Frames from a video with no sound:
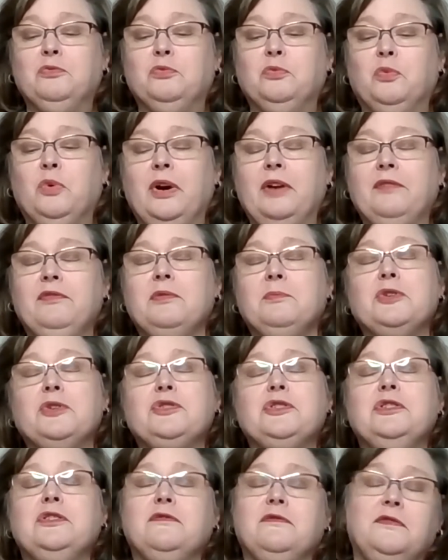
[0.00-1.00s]
one of the
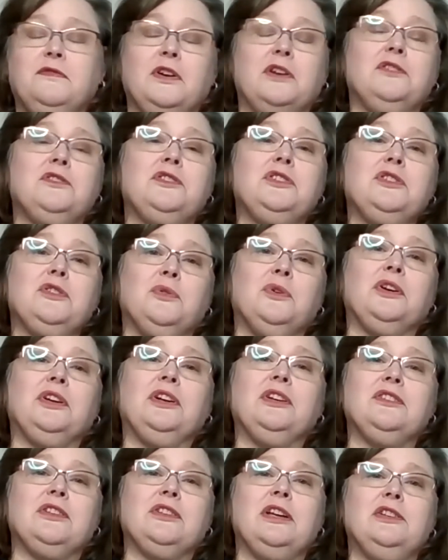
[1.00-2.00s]
most diverse
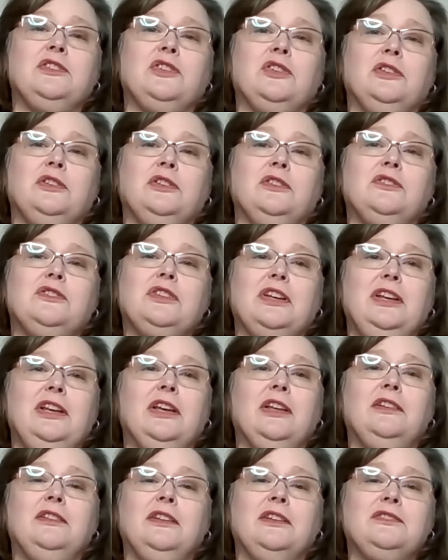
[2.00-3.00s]
organizations
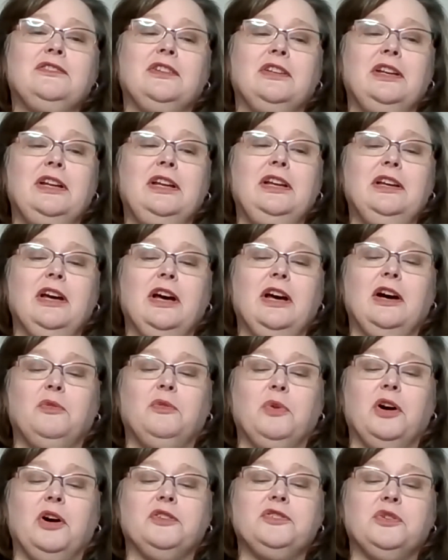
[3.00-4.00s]
in the city.
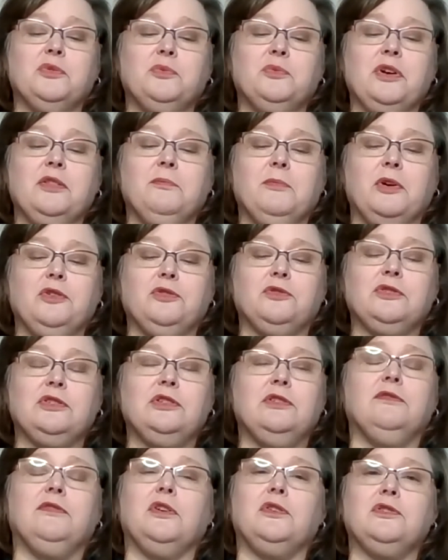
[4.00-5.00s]
We're also one of the most
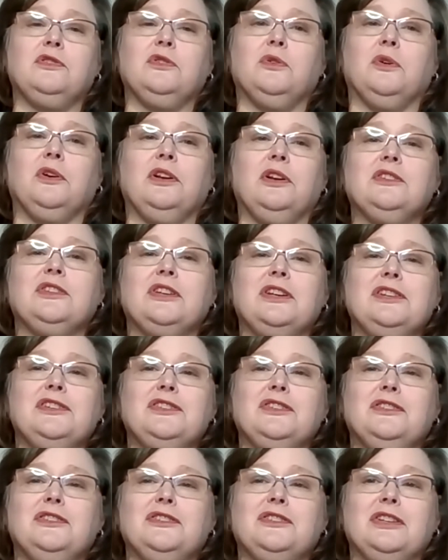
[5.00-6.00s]
diverse
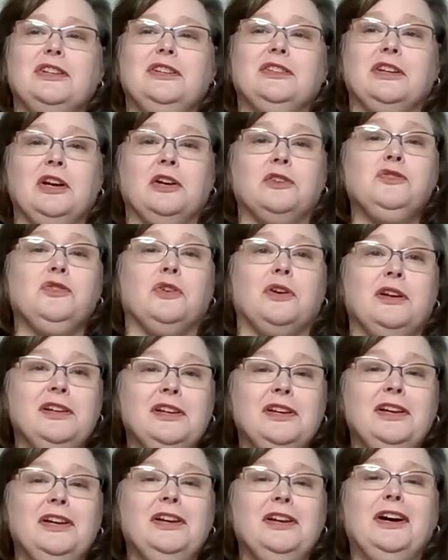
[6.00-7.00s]
organizations in the country
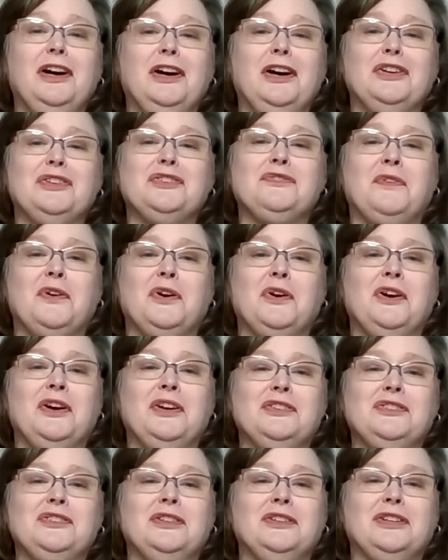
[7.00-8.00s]
as far
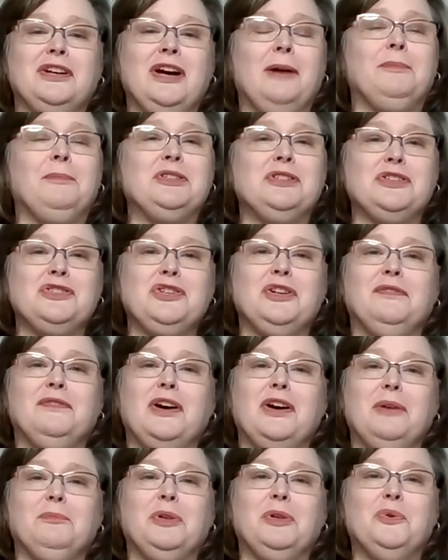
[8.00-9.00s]
as the composition of
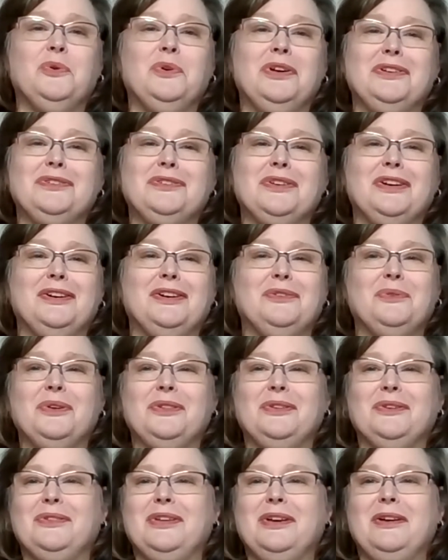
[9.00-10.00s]
our employees,
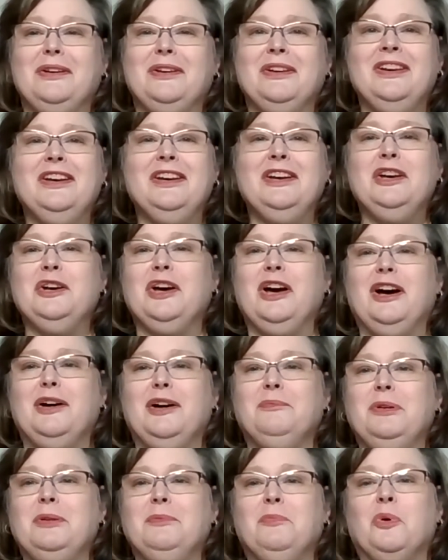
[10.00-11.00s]
whether they
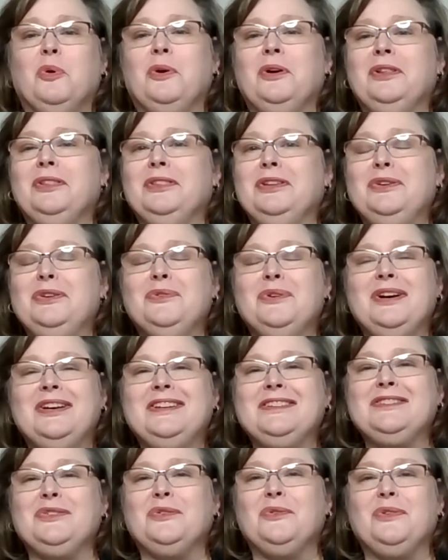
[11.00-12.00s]
be born in the
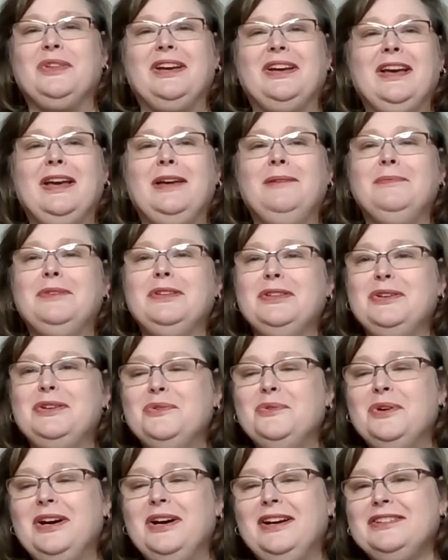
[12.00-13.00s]
U.S. or they came to the
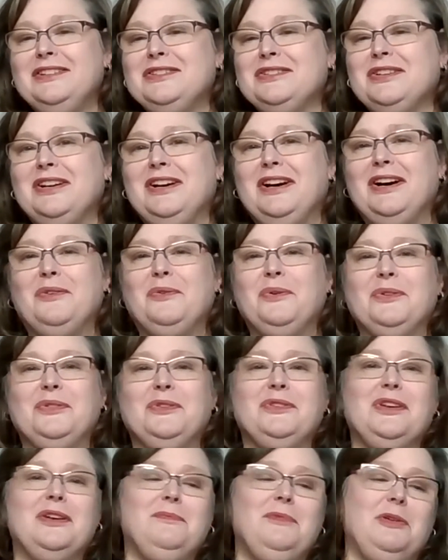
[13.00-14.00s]
U.S.,
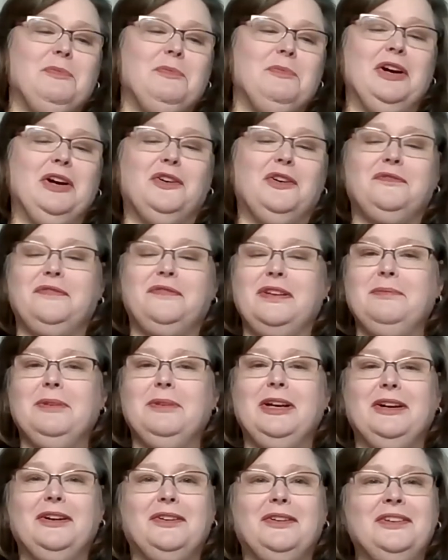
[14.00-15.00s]
whether they be male,
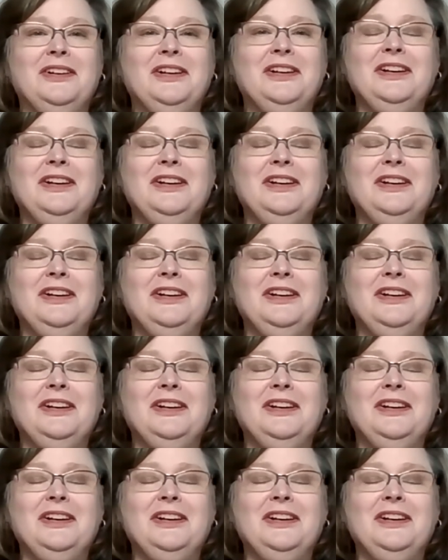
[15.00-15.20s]
female,